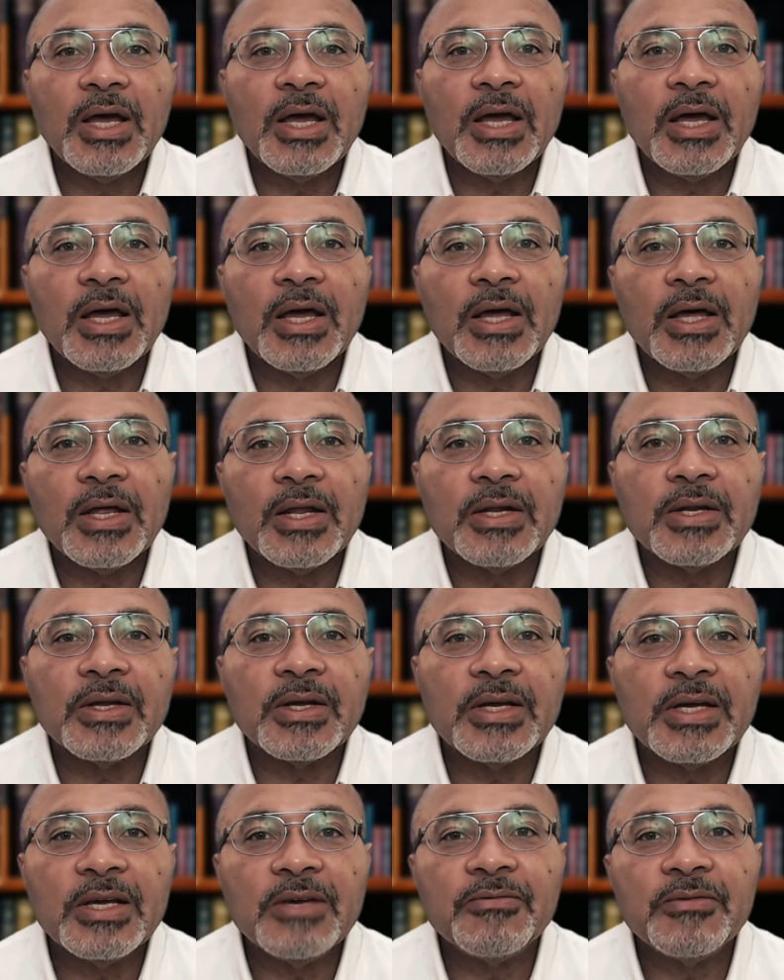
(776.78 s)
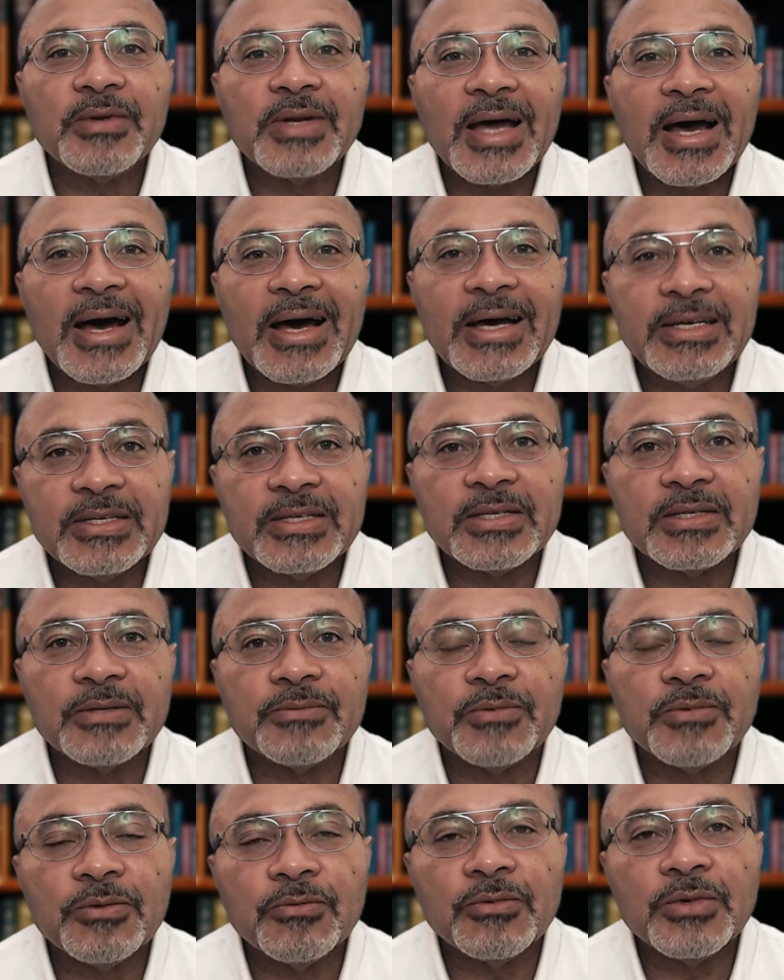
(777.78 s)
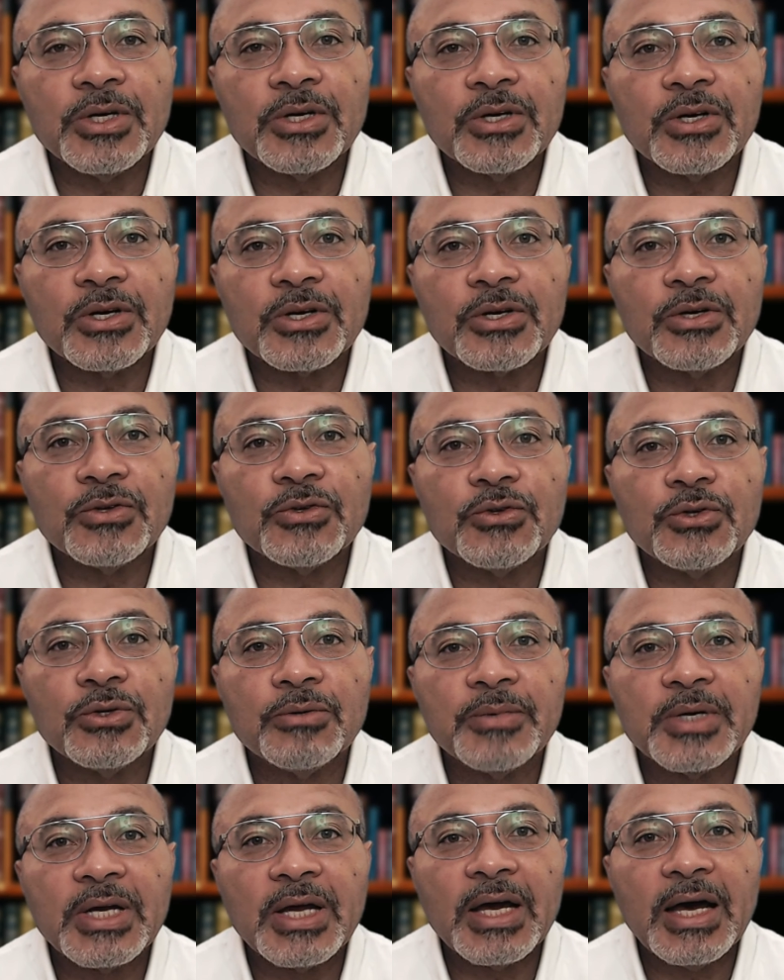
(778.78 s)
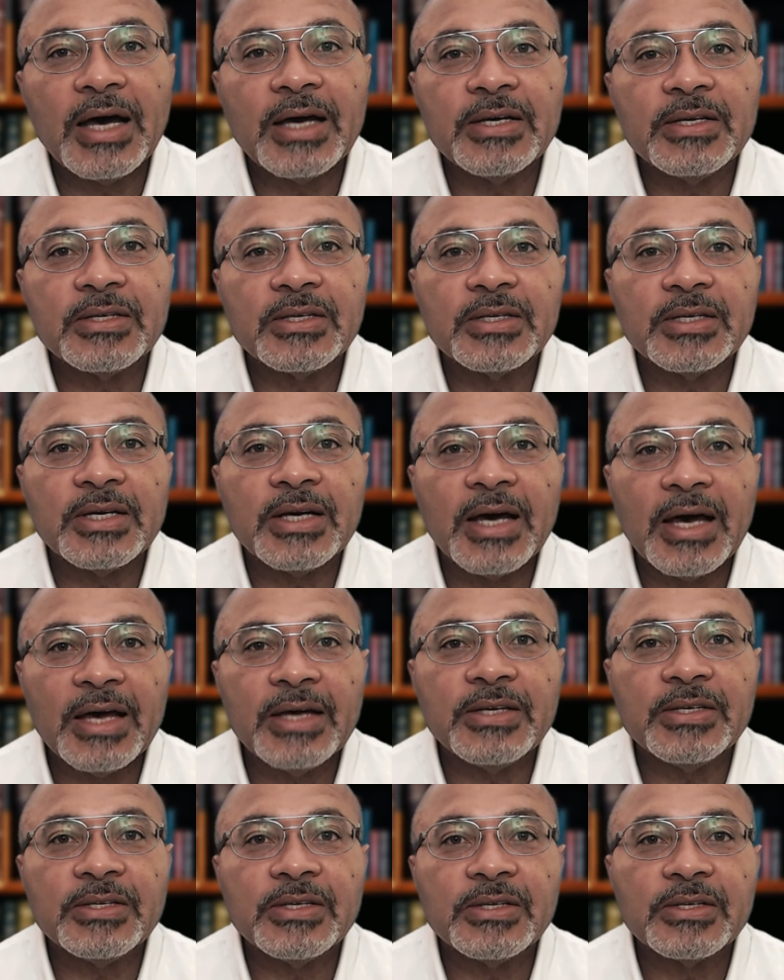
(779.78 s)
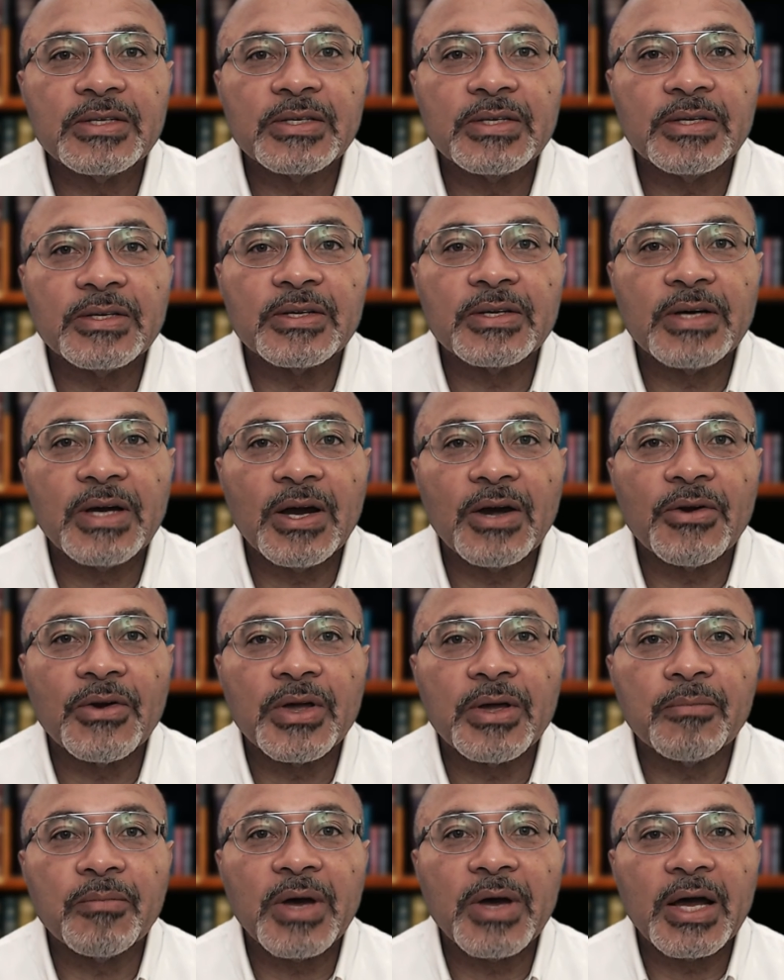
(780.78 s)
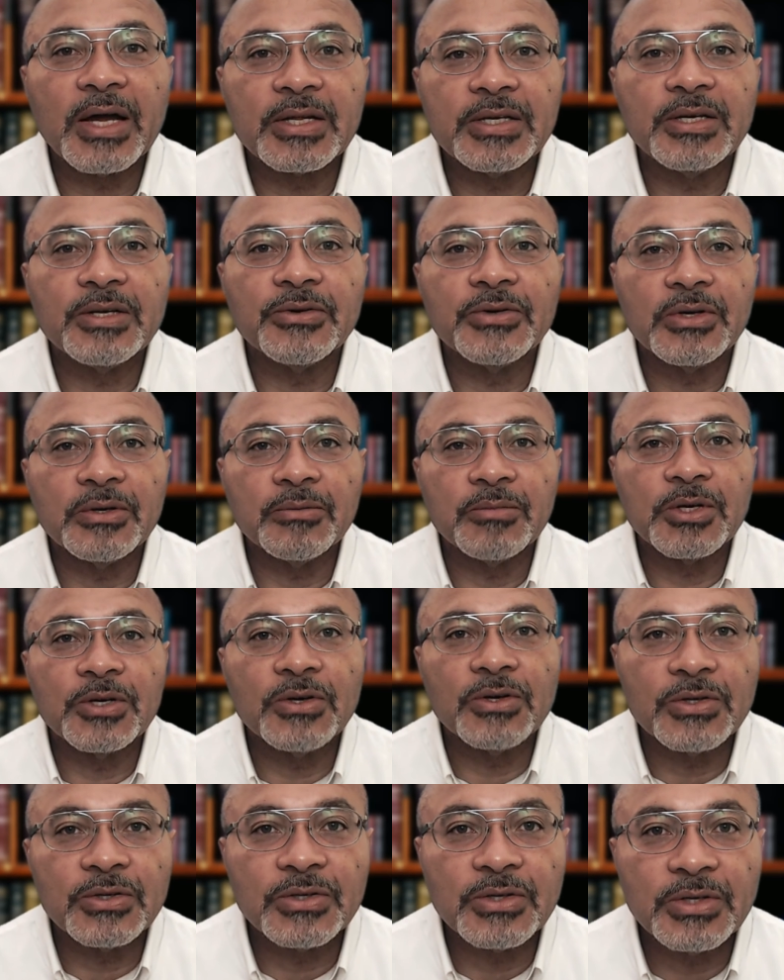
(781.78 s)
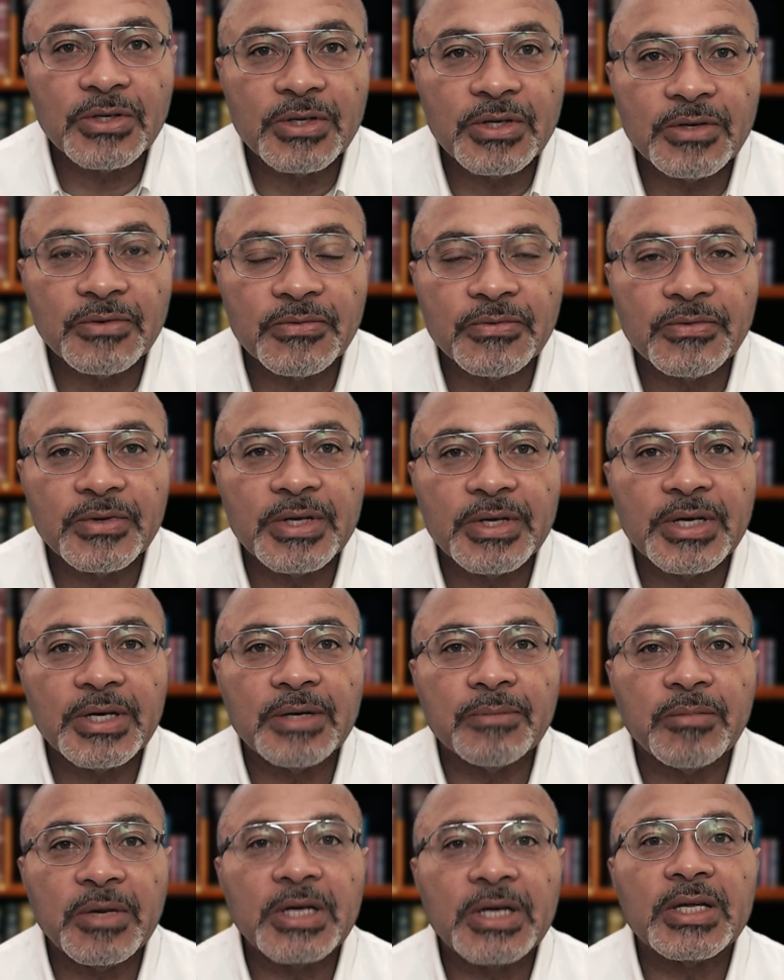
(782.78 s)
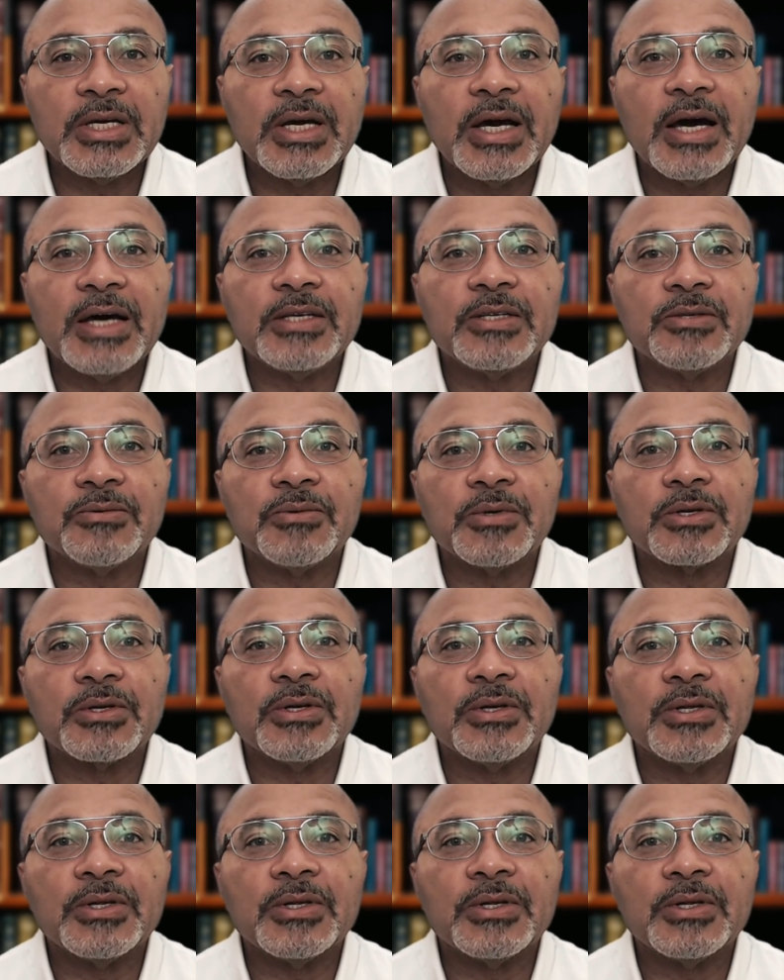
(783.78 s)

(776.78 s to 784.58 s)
And even ice, when we are consuming ice, the ice can carry bacteria, because if they make the ice with